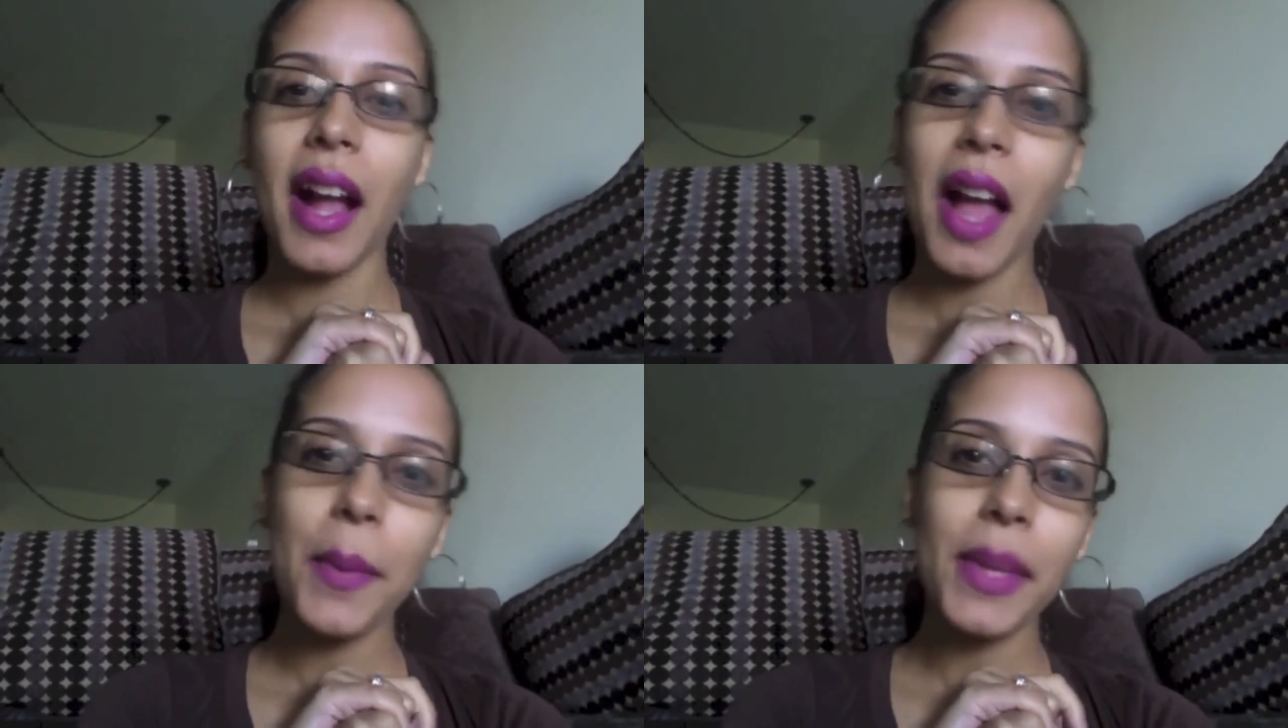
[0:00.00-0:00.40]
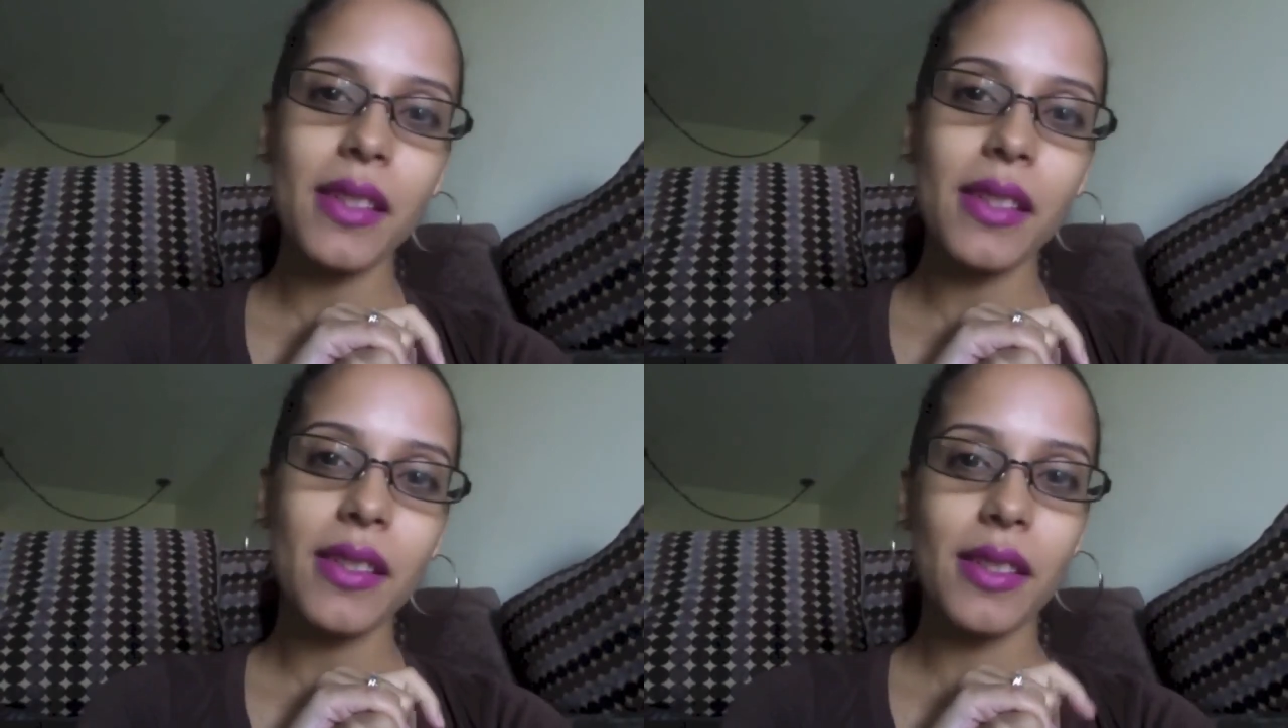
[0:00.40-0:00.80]

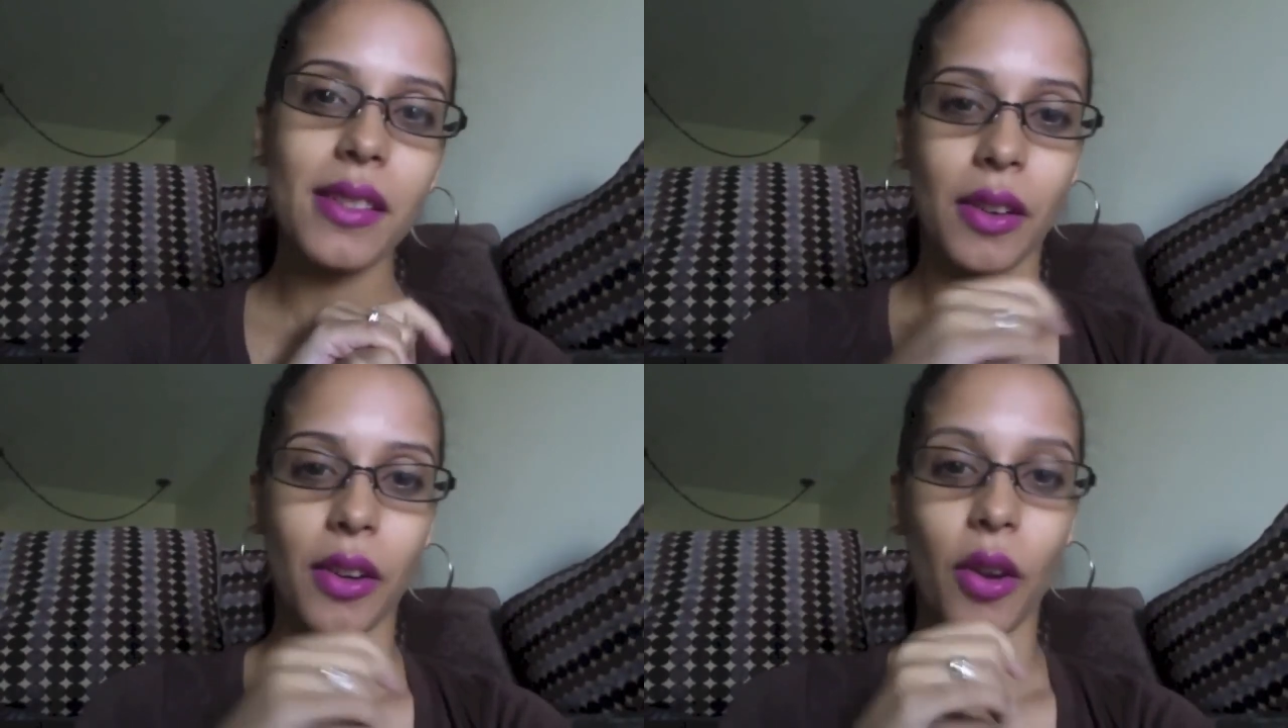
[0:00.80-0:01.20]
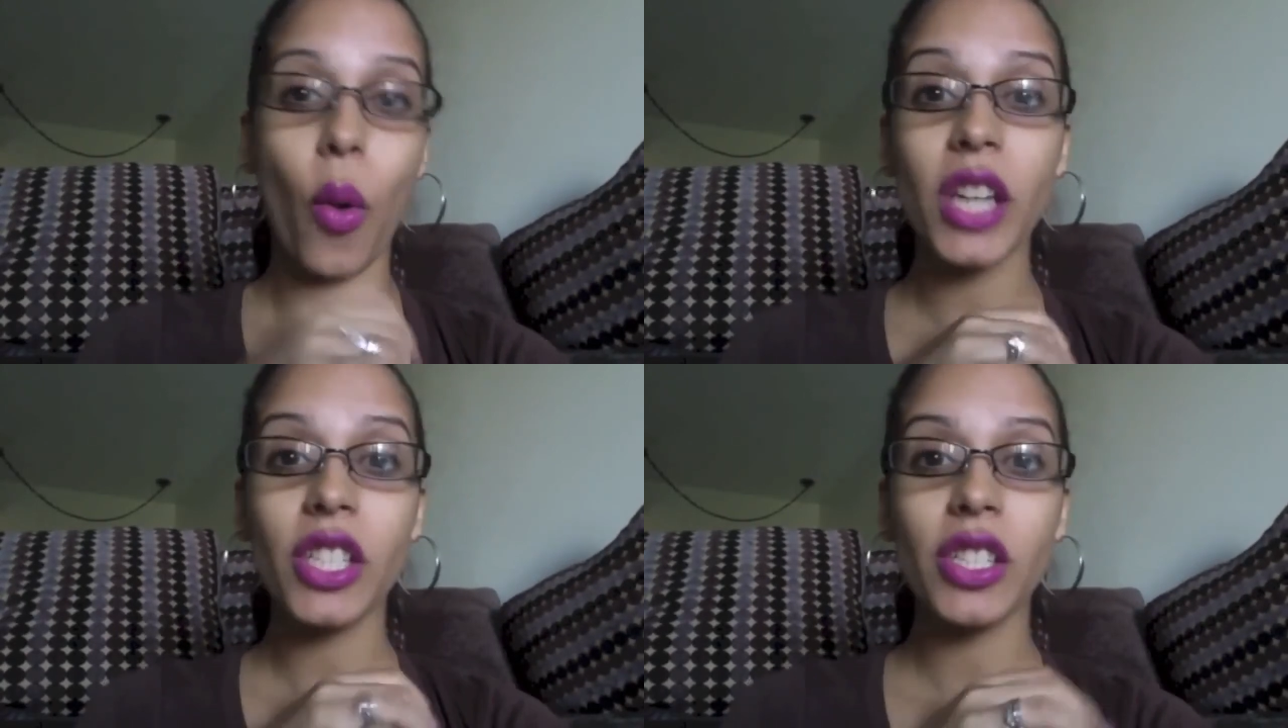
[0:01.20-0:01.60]
comments or
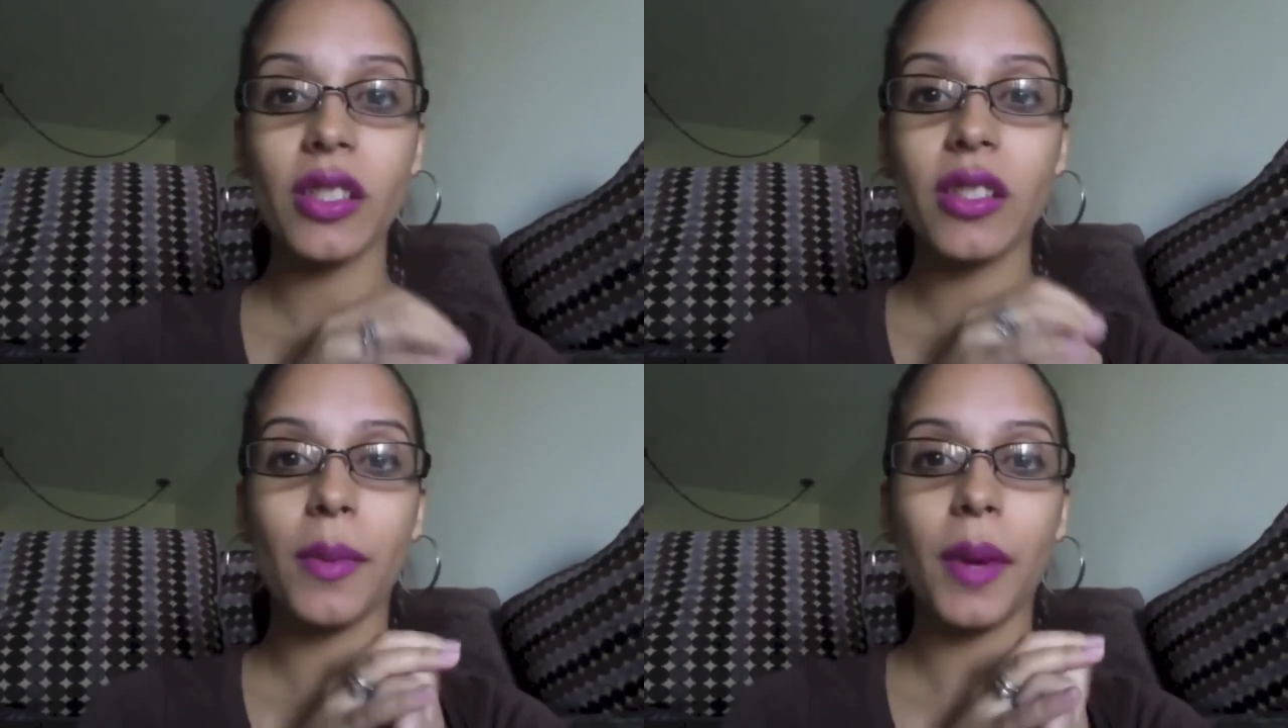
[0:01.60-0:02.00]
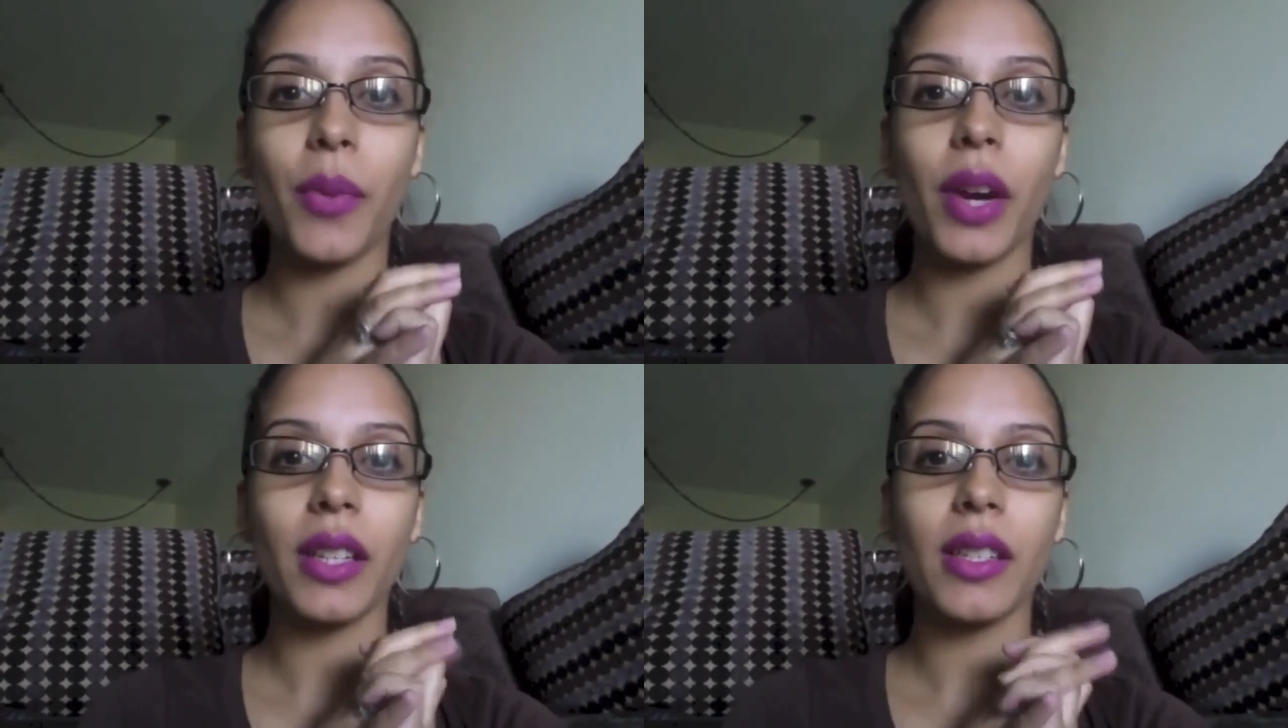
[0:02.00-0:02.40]
questions about
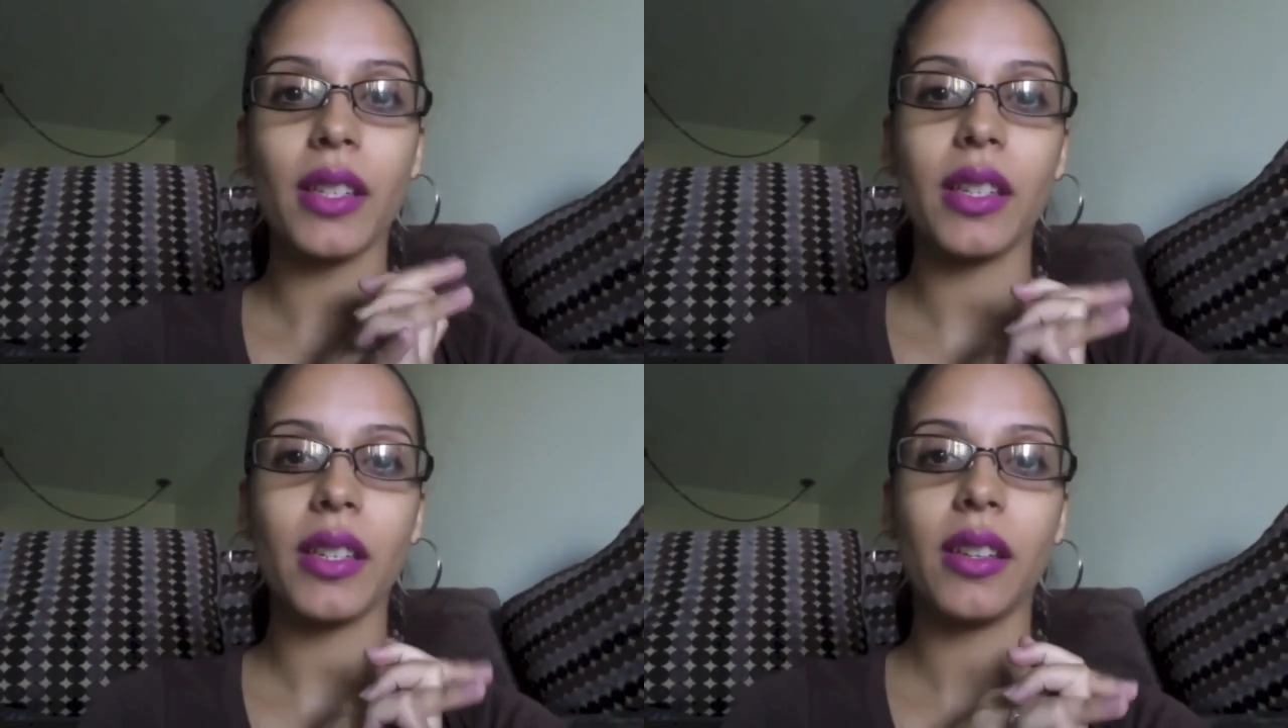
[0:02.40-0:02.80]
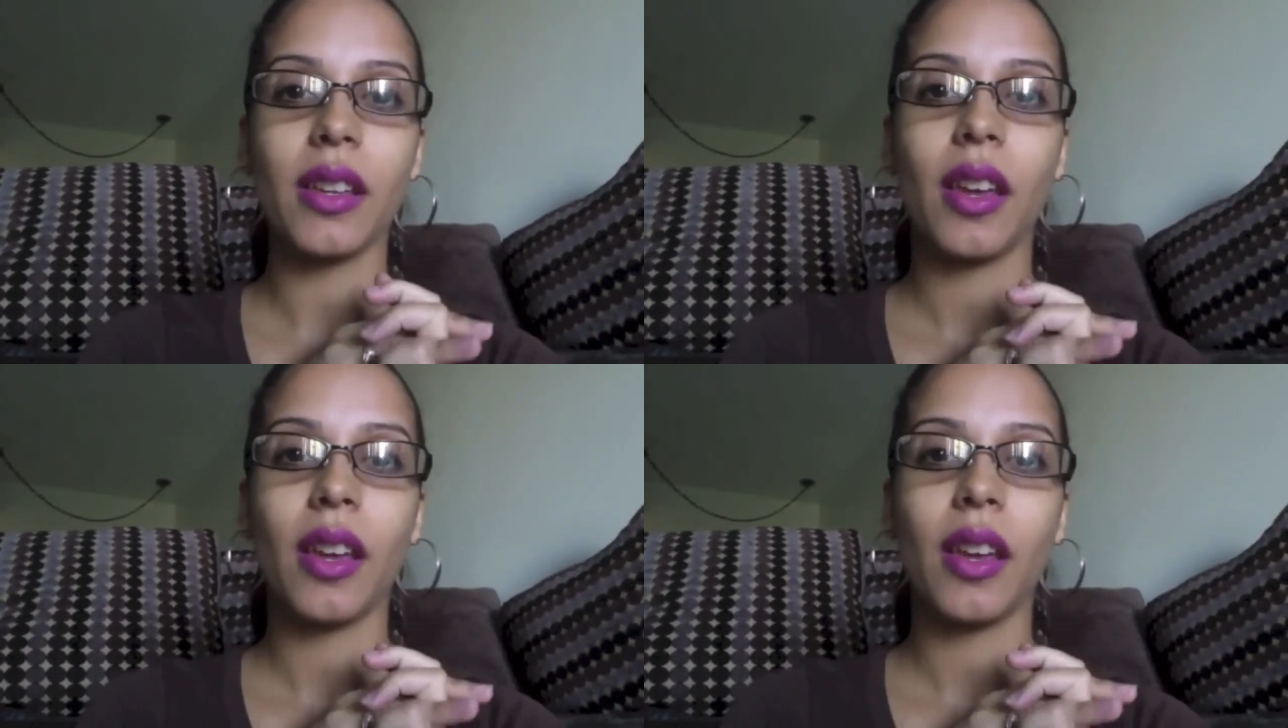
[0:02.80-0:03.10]
pregnancy,